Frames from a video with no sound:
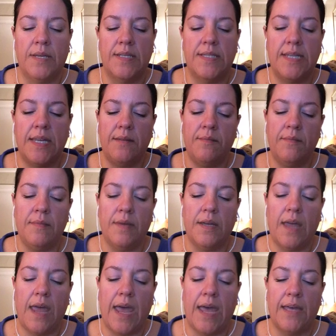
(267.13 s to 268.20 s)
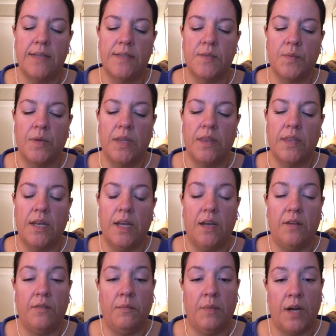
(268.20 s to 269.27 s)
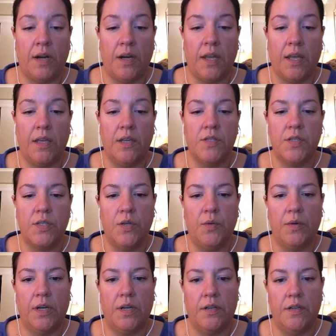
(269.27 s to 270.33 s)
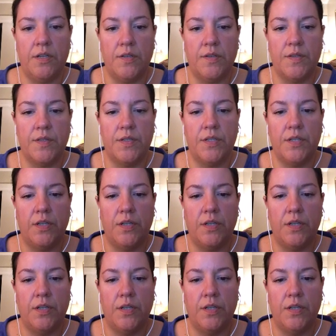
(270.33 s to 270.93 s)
Same as with the Native Americans who were introduced